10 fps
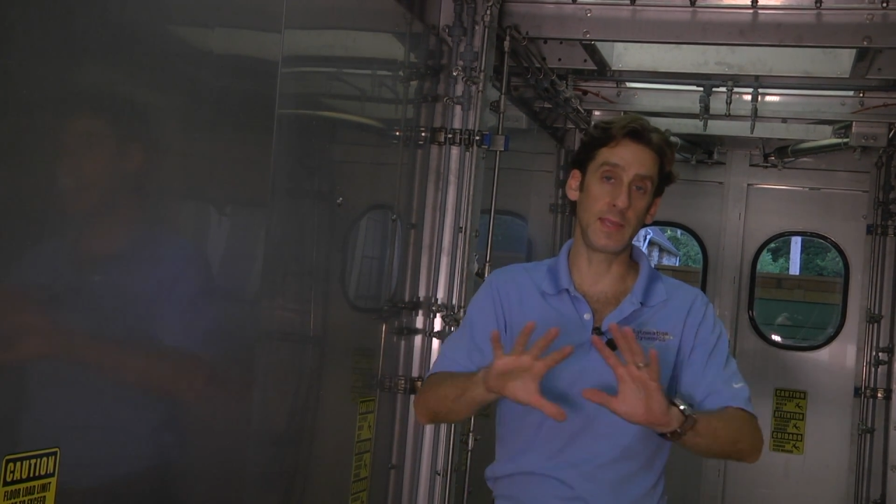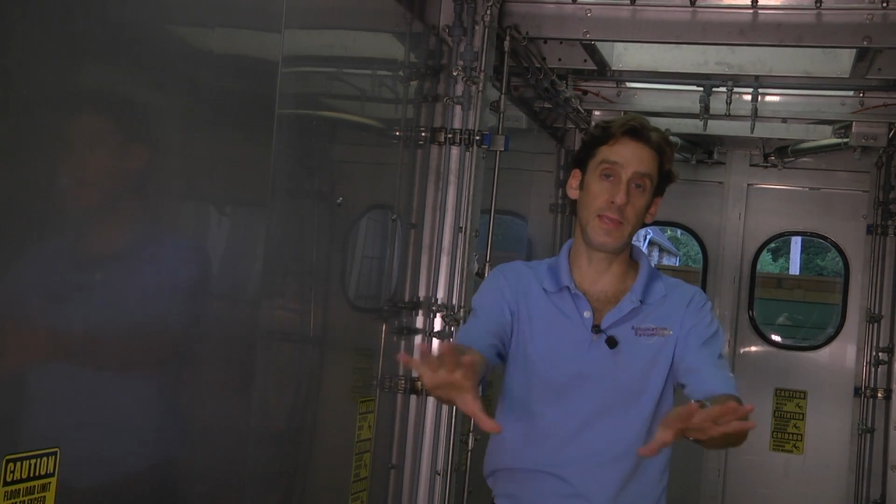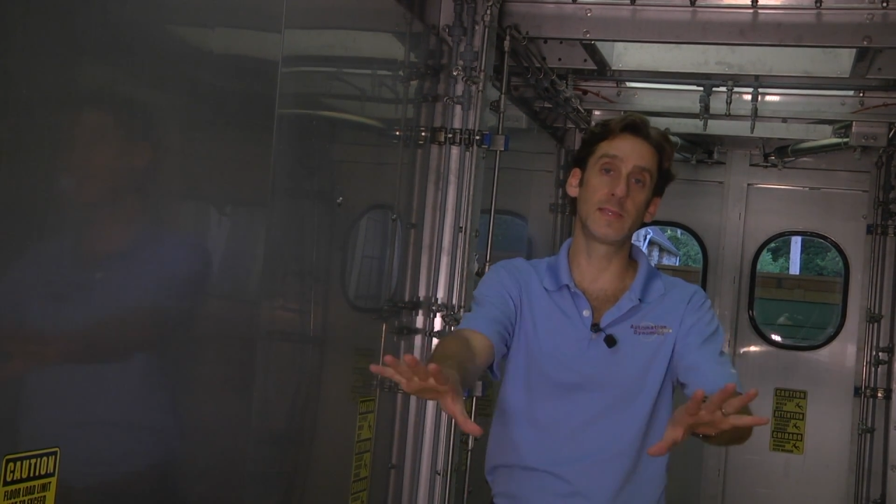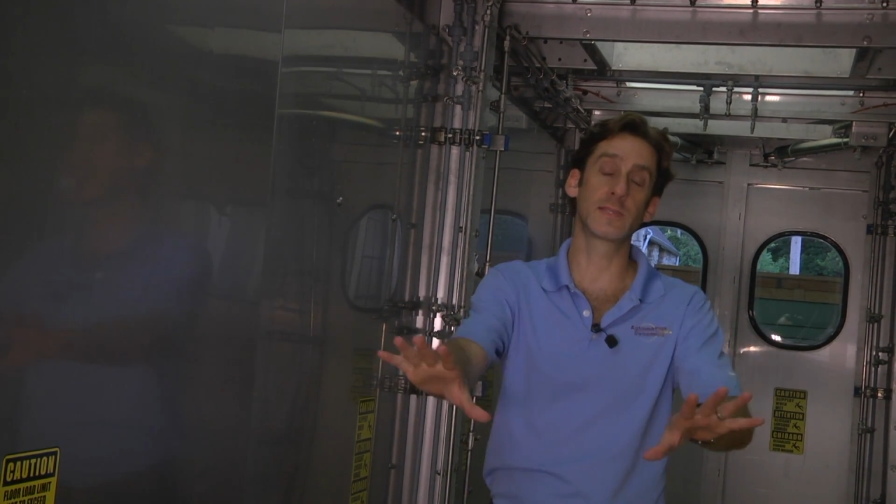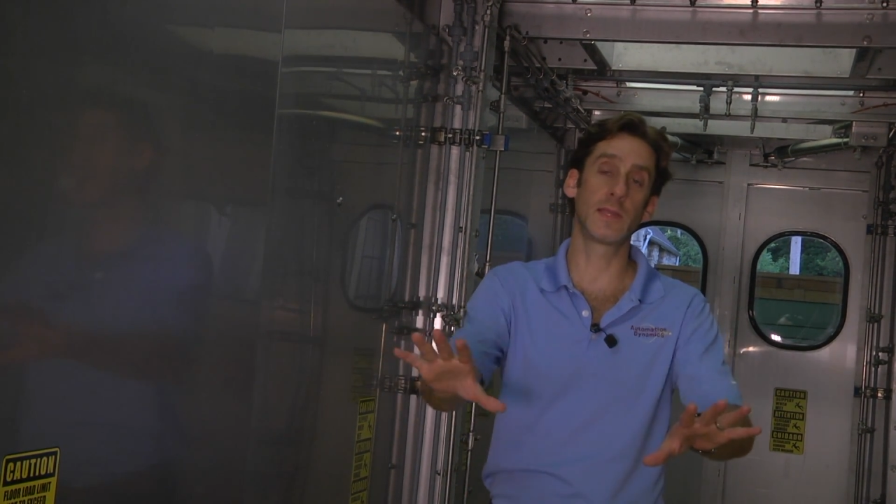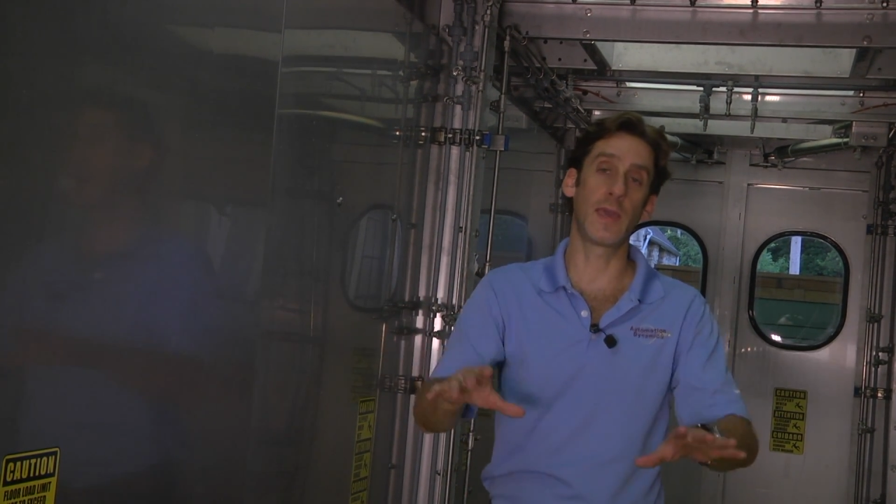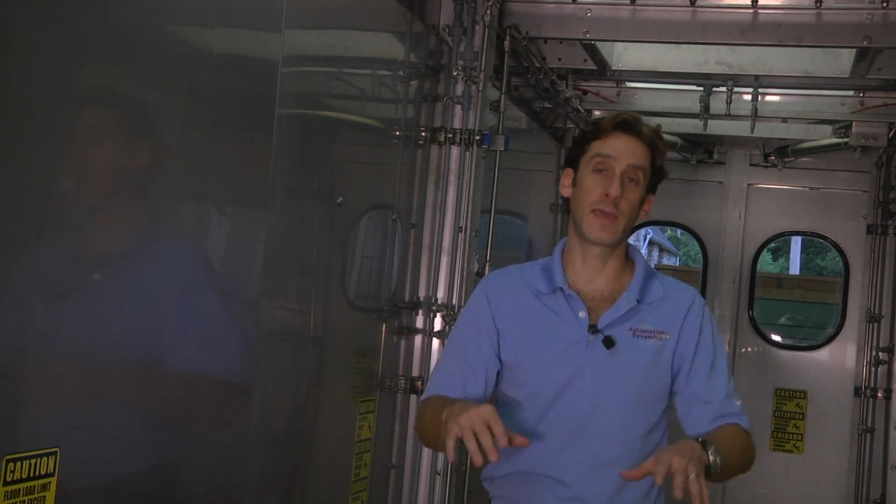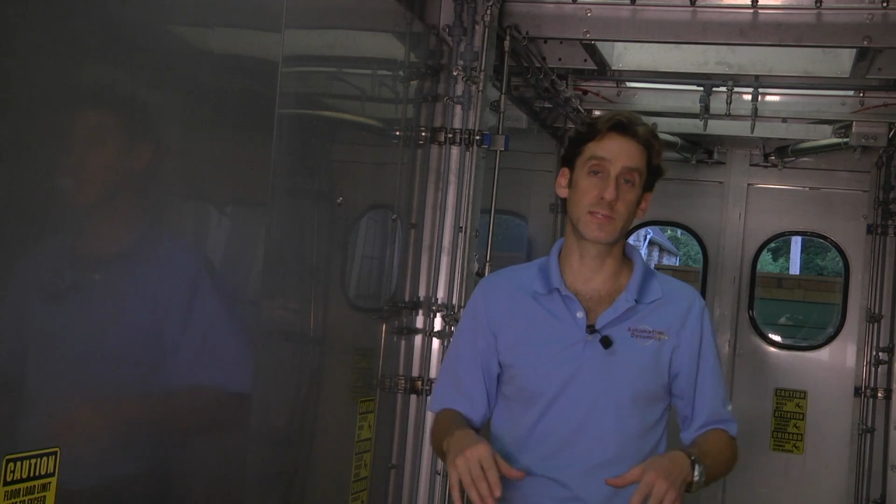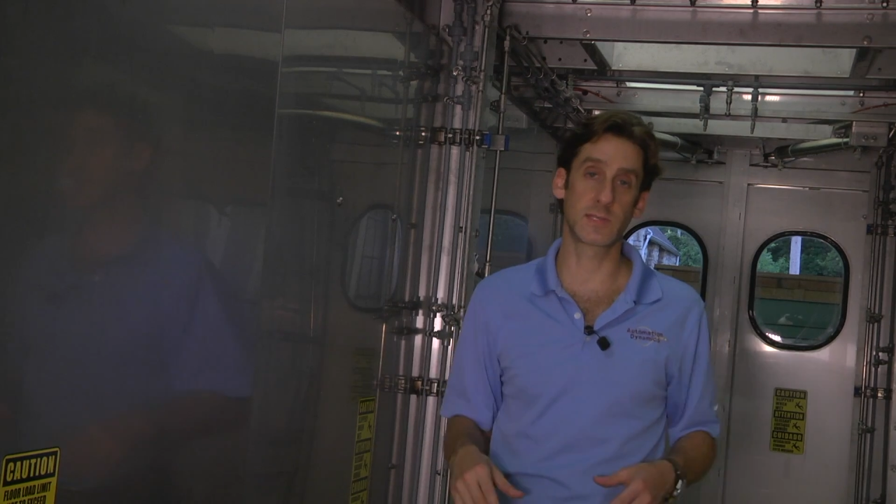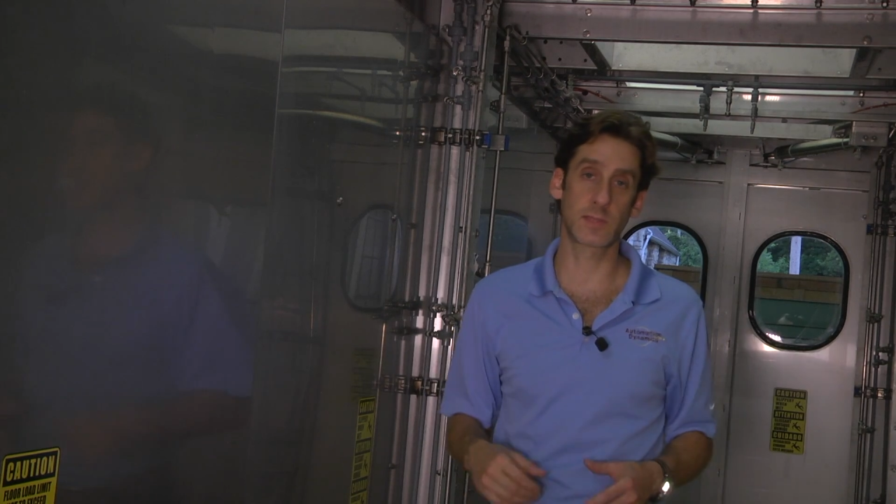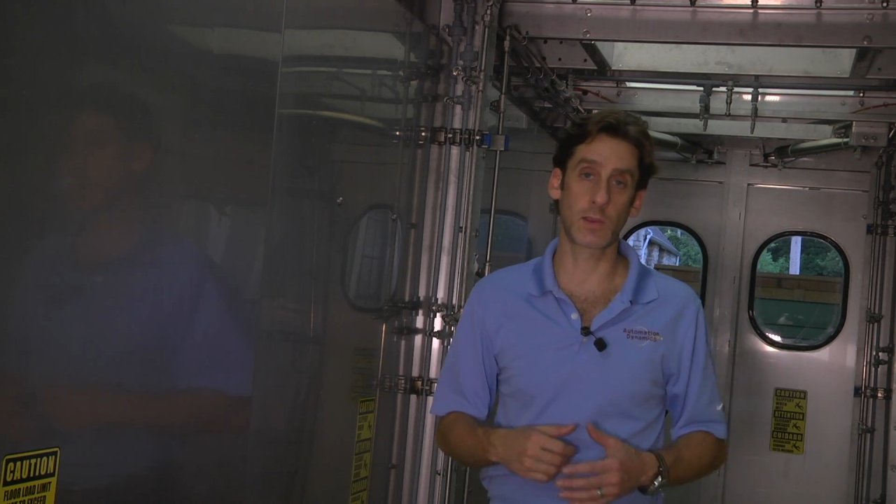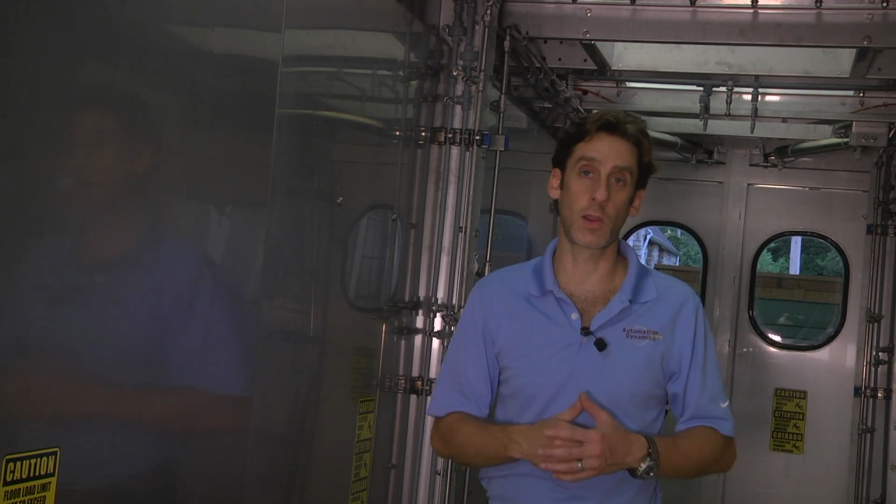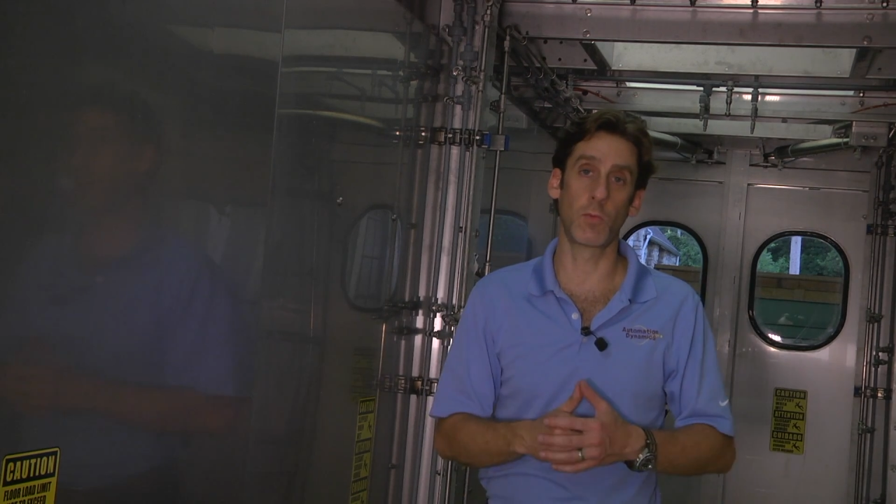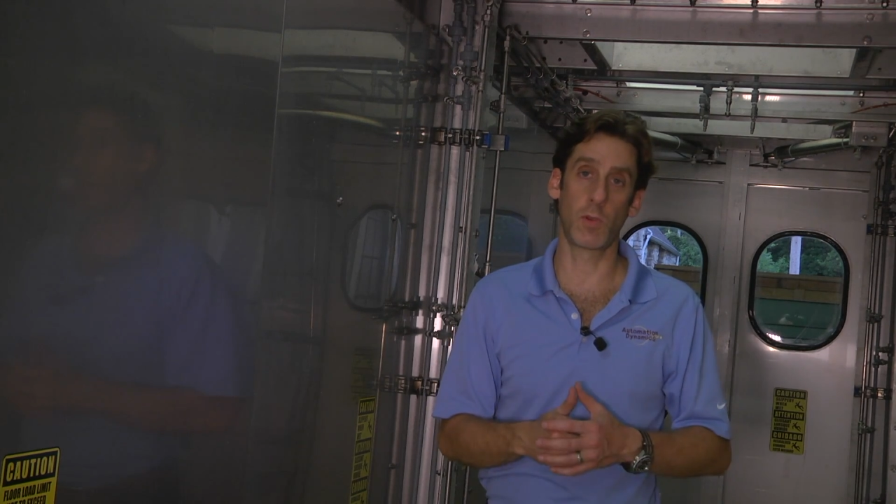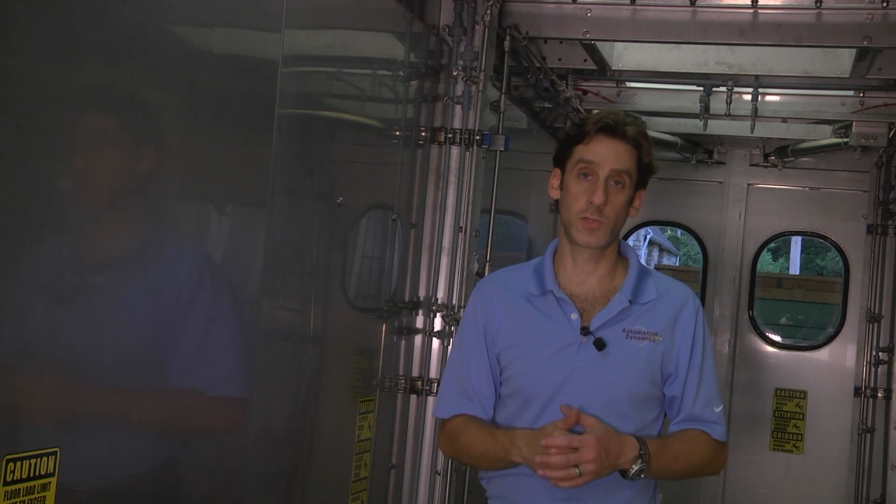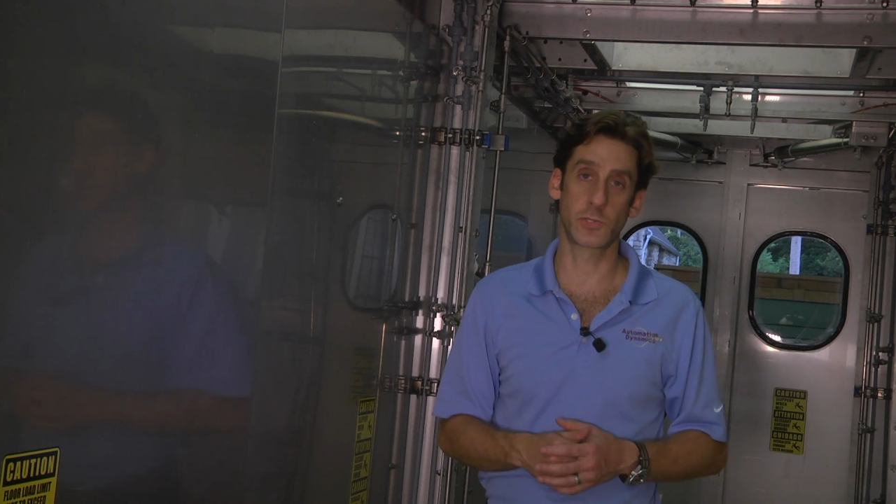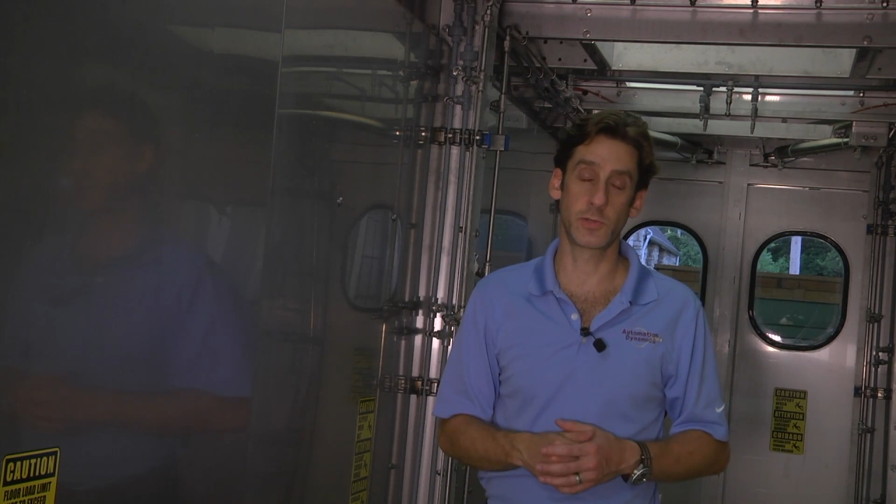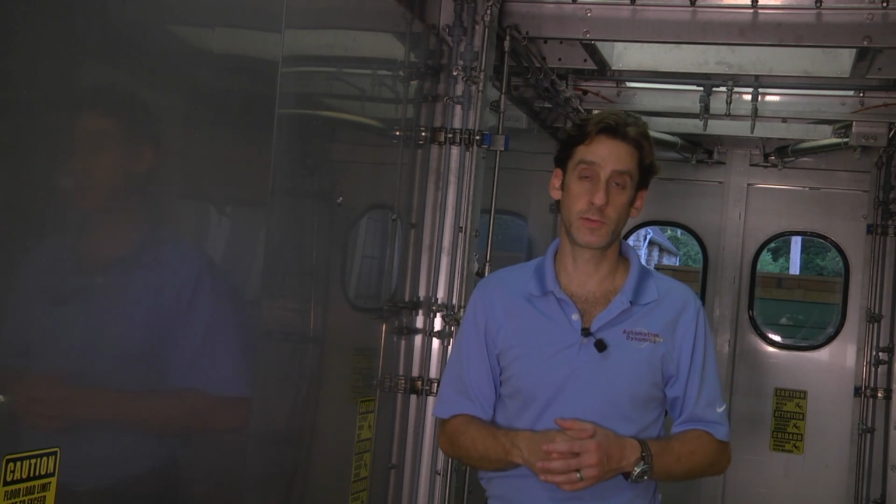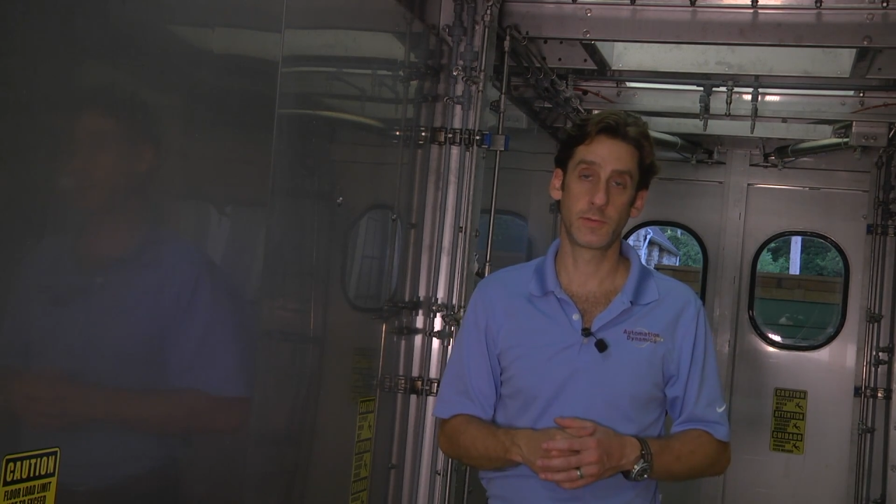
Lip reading: easily exit the cart washer.